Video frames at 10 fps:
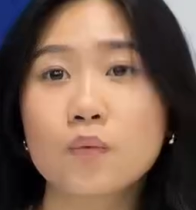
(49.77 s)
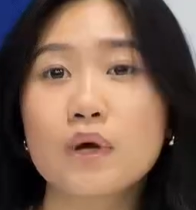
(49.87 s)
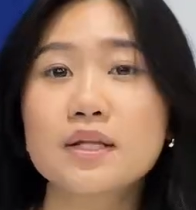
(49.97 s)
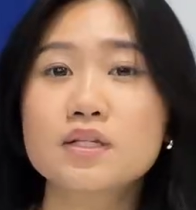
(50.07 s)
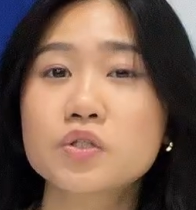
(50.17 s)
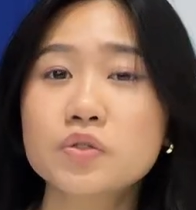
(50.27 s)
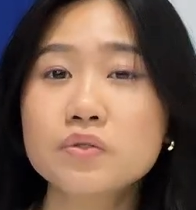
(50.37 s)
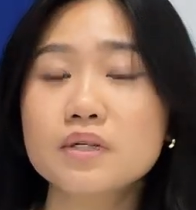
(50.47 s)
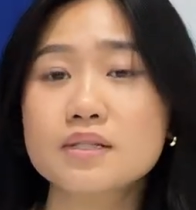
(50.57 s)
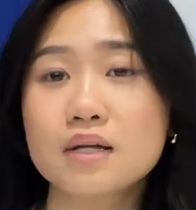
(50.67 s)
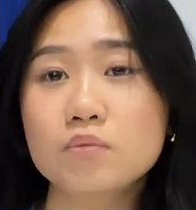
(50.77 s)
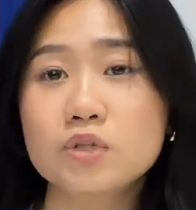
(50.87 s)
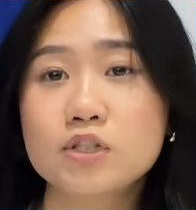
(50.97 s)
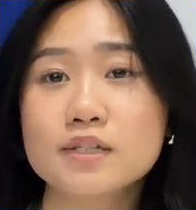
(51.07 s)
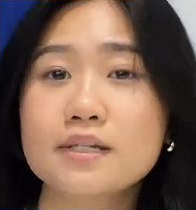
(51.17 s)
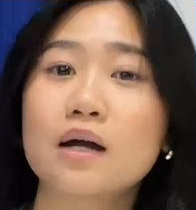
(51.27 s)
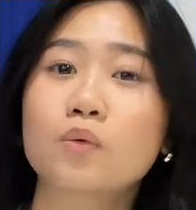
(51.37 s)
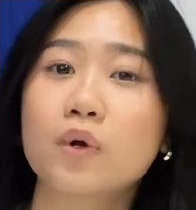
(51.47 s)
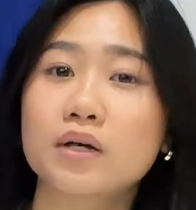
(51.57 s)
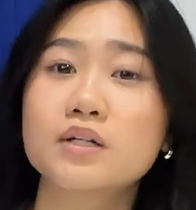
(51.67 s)
And while it's true that some regions
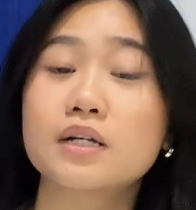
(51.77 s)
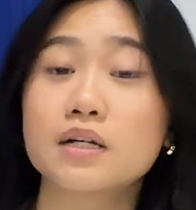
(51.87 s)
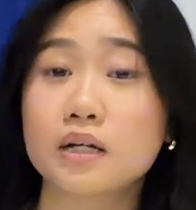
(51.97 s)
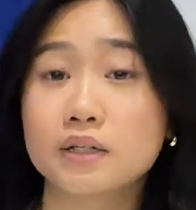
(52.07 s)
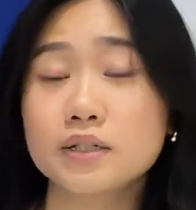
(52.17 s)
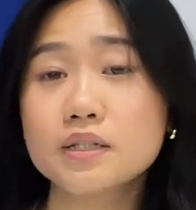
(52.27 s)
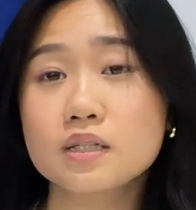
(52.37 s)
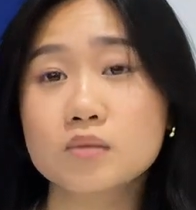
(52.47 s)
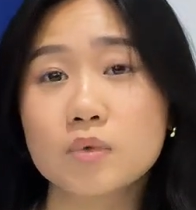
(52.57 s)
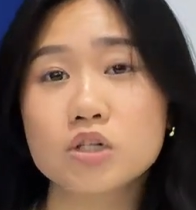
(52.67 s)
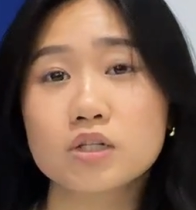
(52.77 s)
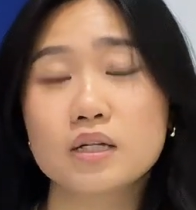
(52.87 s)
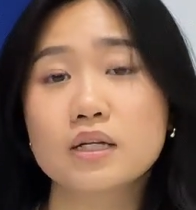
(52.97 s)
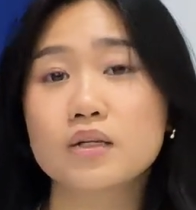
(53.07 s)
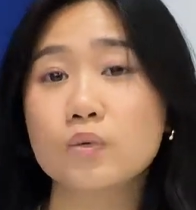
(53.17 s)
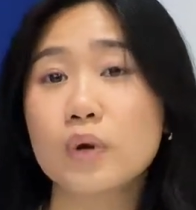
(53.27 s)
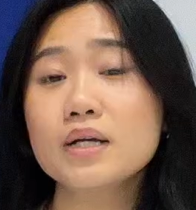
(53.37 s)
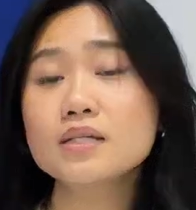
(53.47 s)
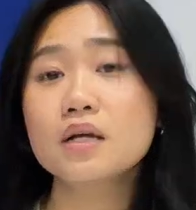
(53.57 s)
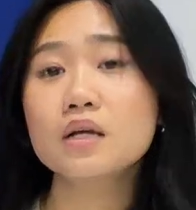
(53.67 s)
are wetter than others, especially in the
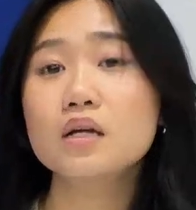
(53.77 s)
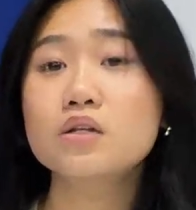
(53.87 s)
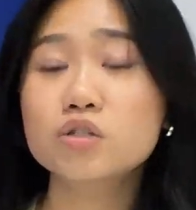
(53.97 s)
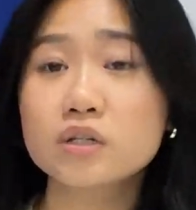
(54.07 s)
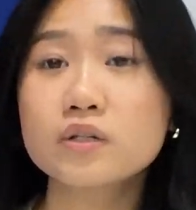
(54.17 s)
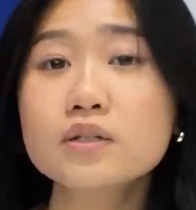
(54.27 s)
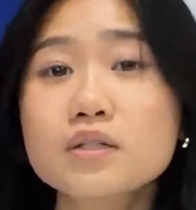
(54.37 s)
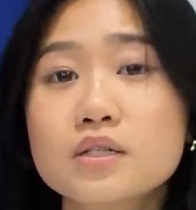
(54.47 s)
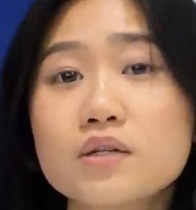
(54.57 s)
west, in general,